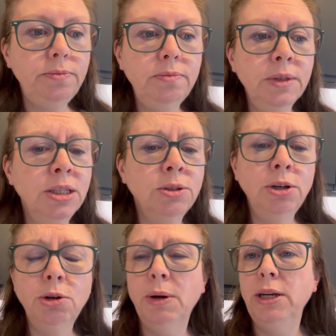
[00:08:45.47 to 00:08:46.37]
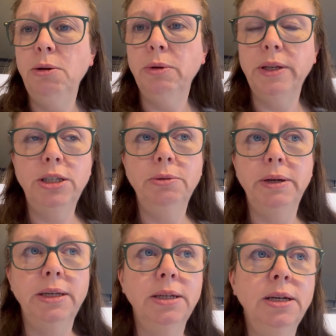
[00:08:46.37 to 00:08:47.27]
So I don't quite know what they're
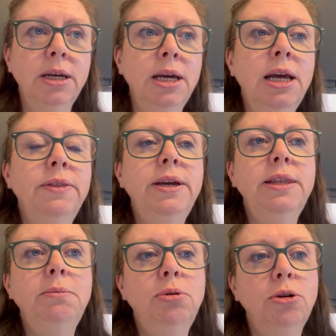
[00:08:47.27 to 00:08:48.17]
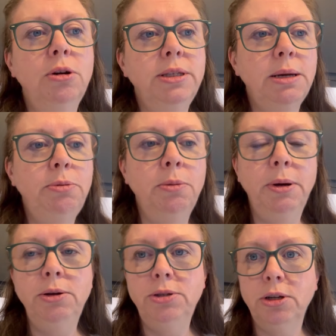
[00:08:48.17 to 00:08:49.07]
doing. They then put a separate
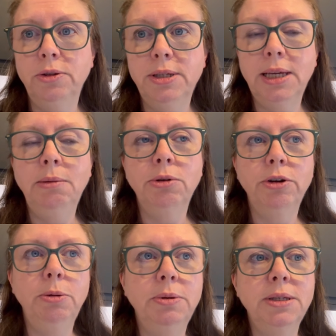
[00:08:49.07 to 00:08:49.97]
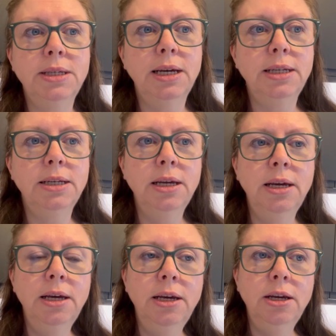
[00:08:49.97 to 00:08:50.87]
post on the same group and said,
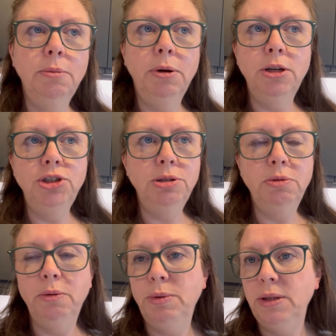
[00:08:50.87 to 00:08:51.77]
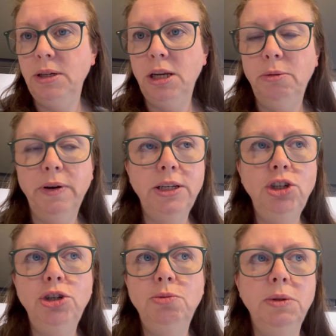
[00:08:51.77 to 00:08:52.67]
apologies, with you know, we've had
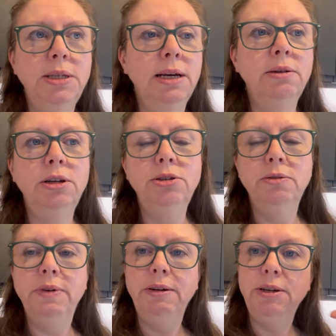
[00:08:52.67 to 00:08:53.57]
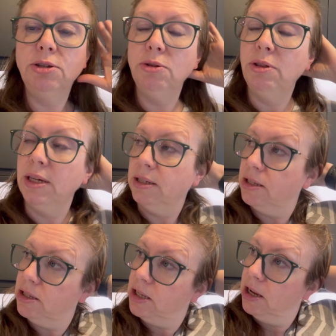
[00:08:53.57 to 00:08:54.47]
issues with downloads and various other things.
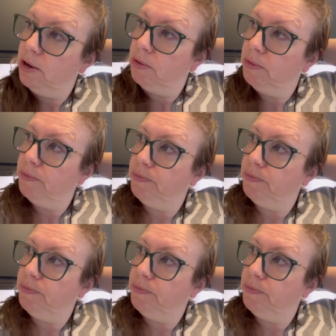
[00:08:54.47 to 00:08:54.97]
So